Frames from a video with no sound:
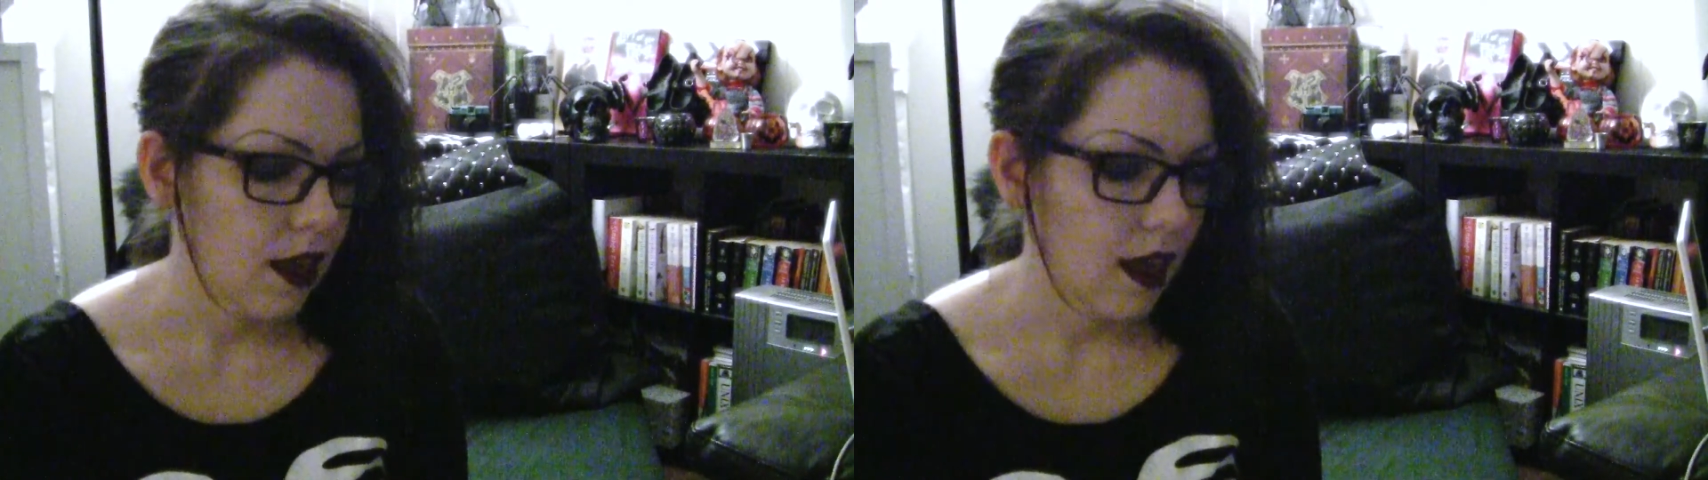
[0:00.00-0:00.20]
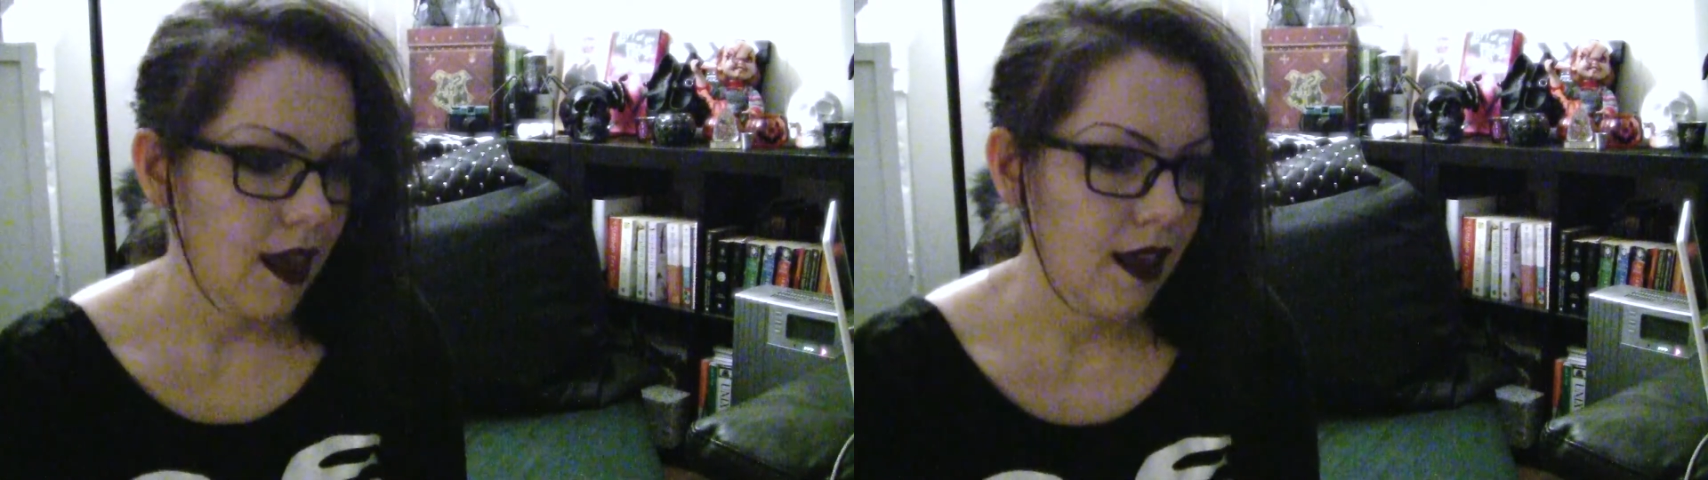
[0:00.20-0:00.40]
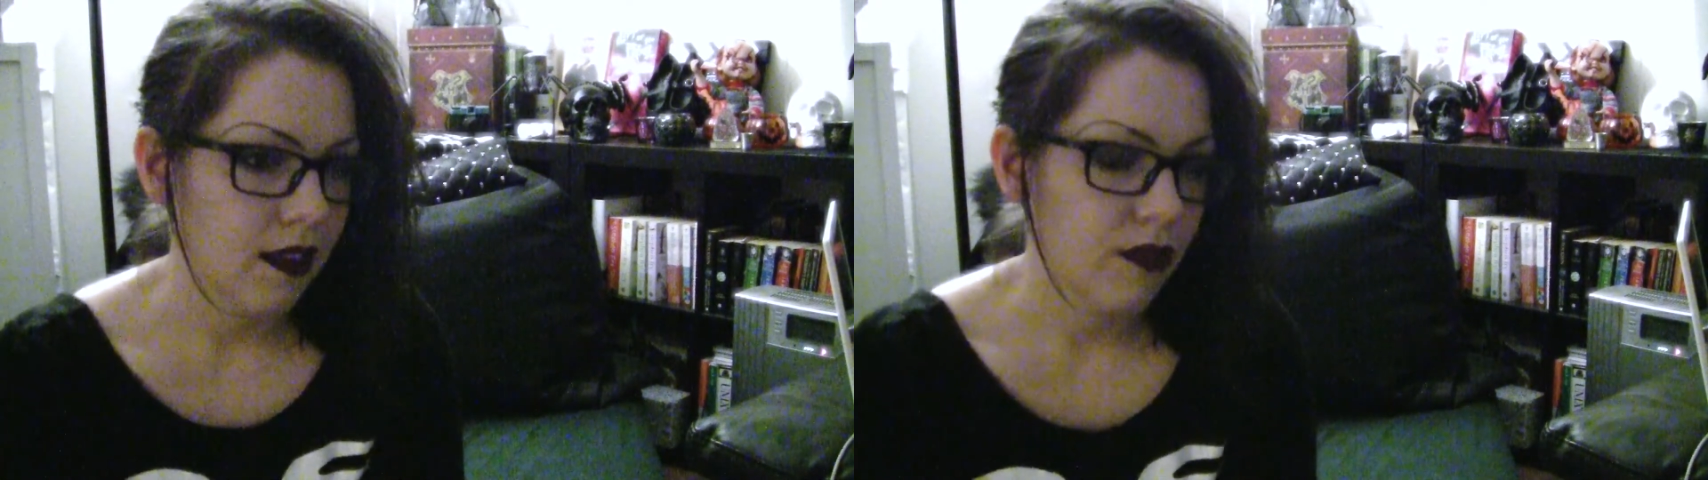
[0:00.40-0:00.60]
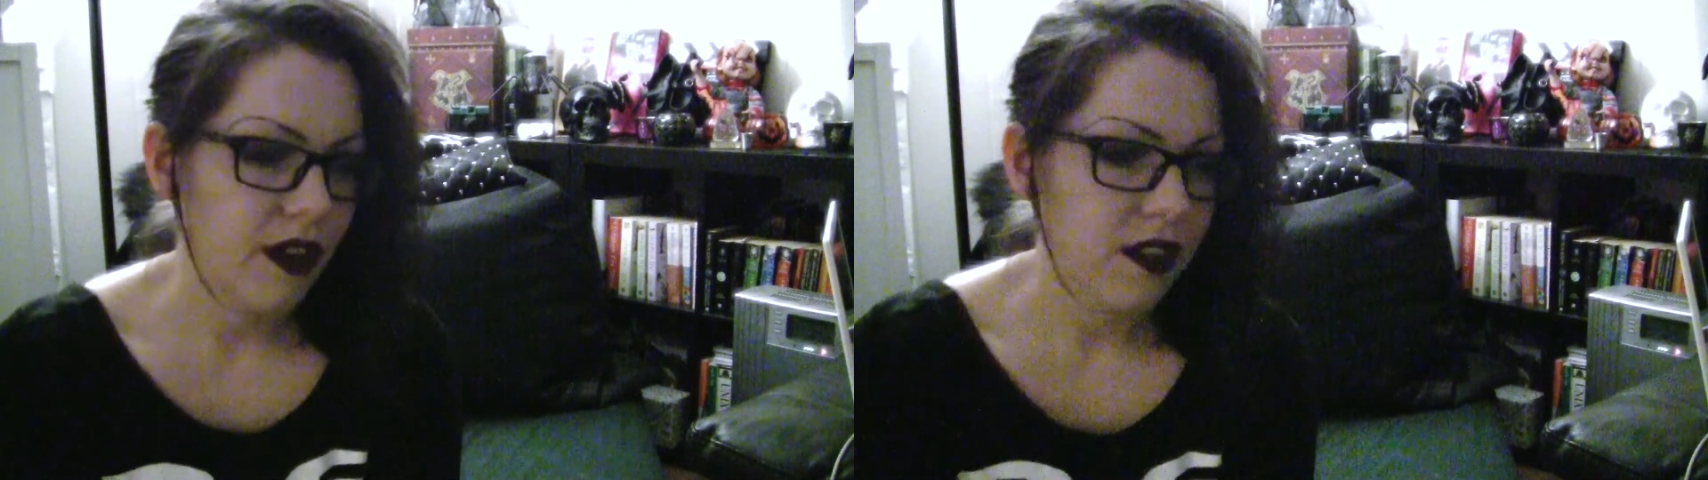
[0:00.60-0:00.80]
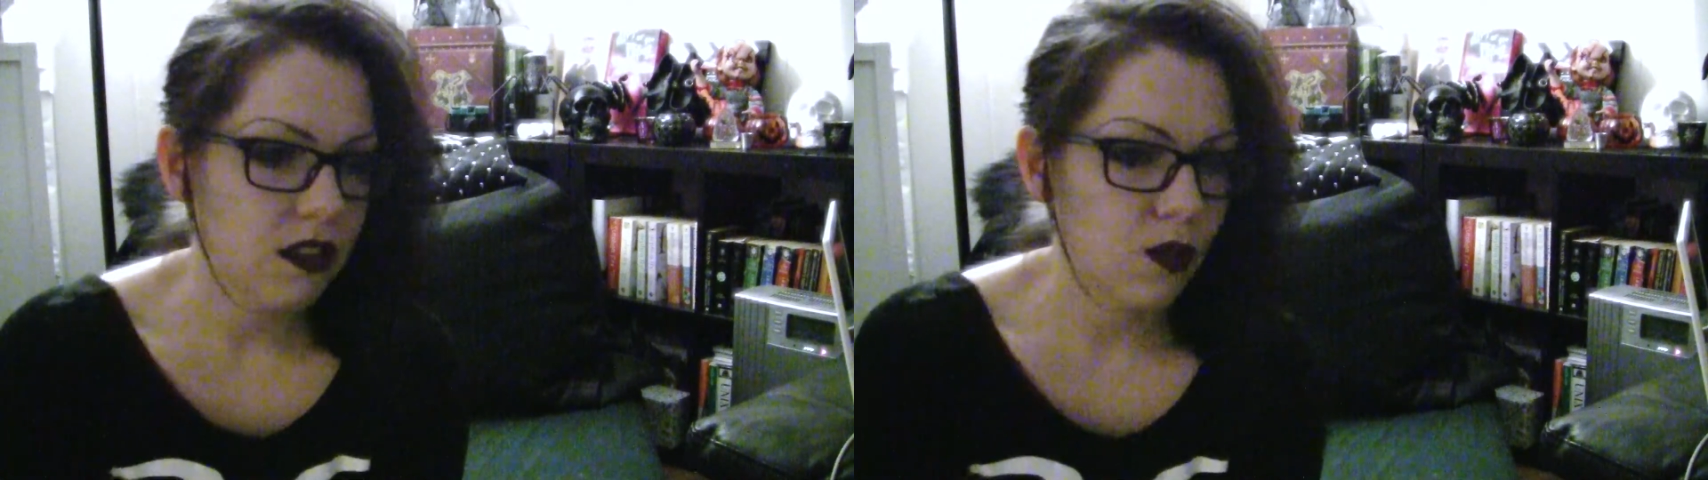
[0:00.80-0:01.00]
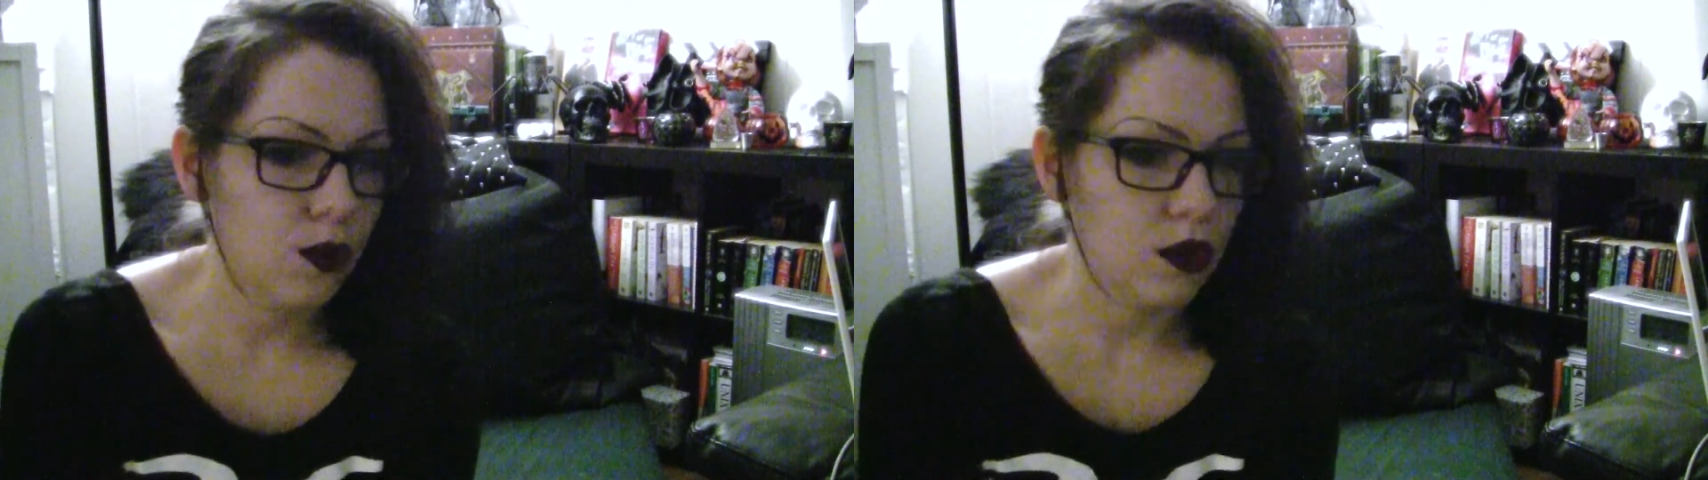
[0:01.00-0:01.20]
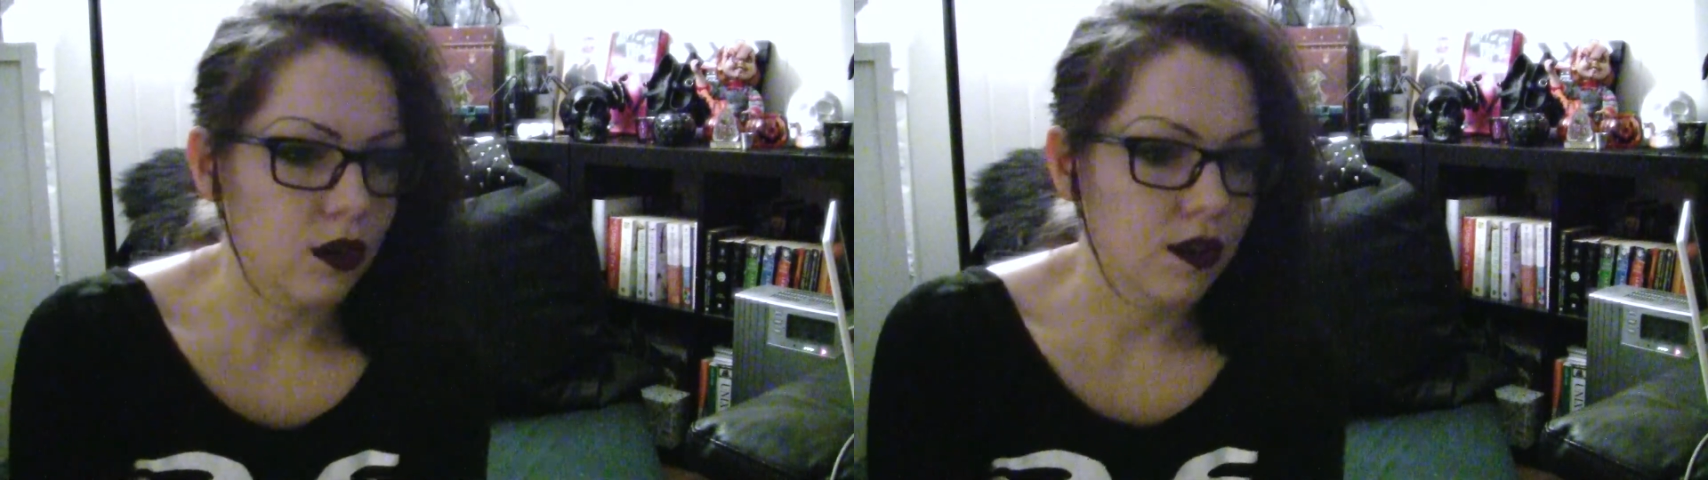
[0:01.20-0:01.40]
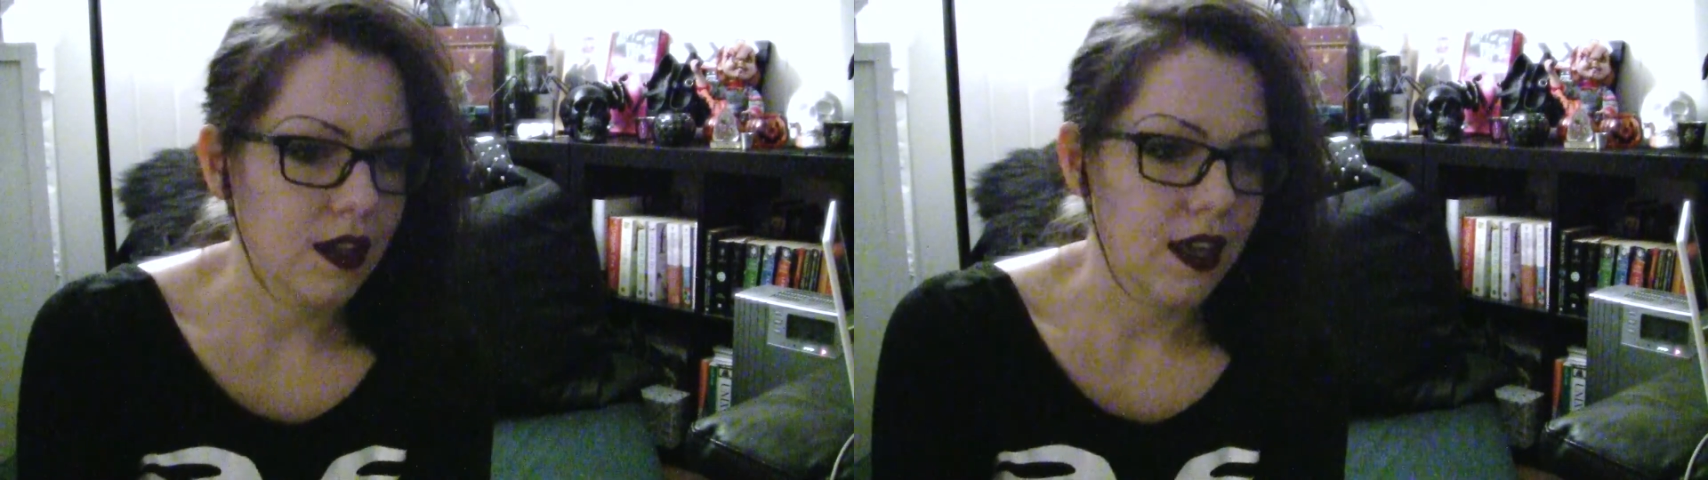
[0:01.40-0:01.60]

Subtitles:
And the fantasy world